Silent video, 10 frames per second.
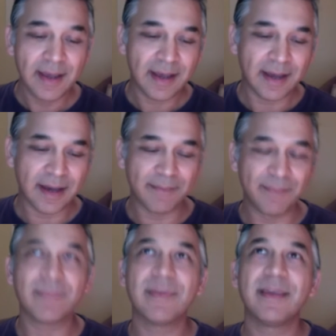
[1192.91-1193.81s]

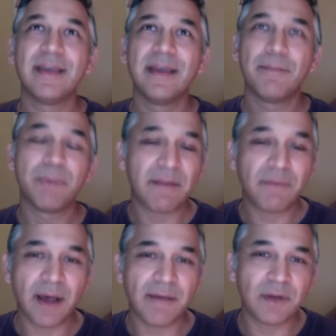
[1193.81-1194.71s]
But
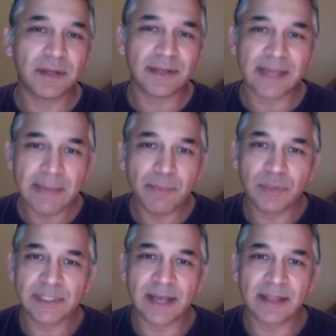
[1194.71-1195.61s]
I've got
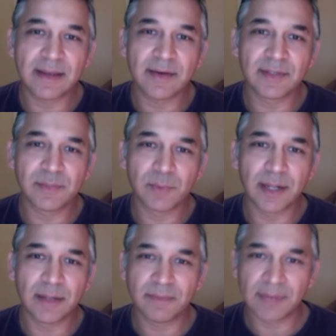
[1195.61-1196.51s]
ebooks out there as
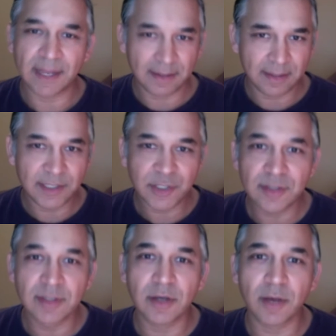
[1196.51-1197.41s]
well, like
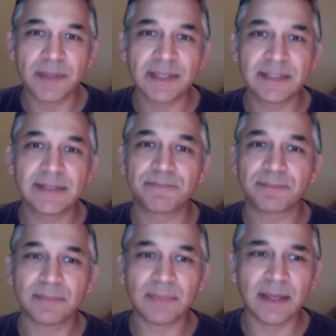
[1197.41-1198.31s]
digital copies.
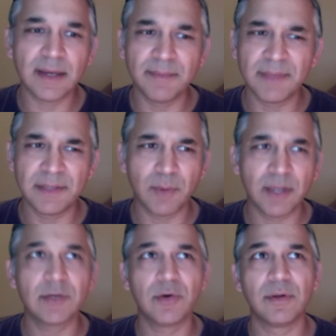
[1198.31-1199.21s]
There's
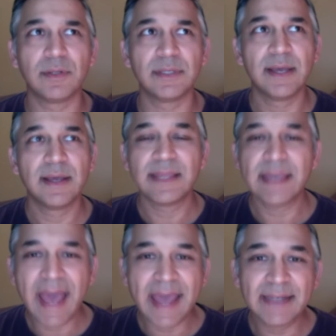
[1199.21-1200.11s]
one called
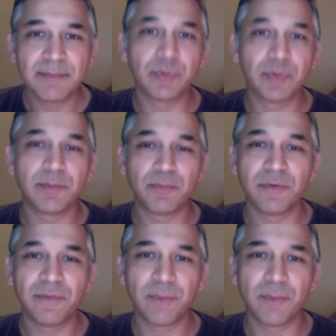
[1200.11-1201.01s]
The 8
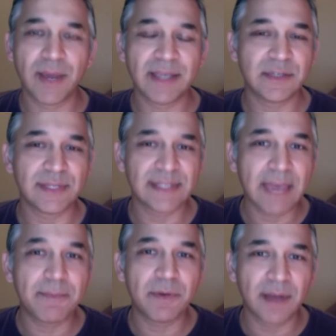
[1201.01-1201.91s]
Bulletproof Ways to
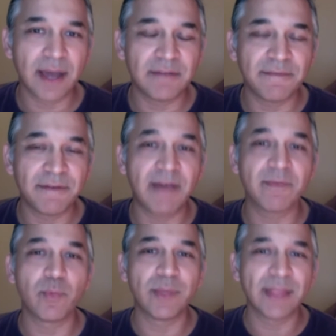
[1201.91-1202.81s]
Escape Your 9 to
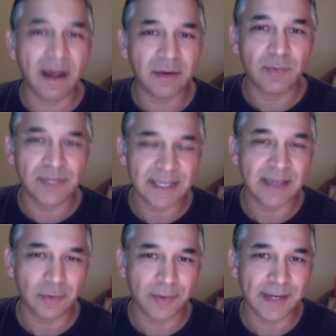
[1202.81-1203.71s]
5 Without Risking
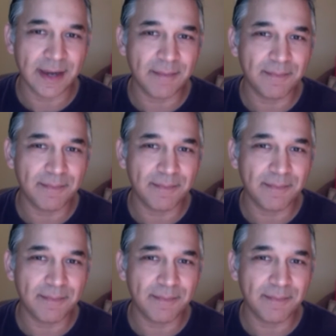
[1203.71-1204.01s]
Your Income.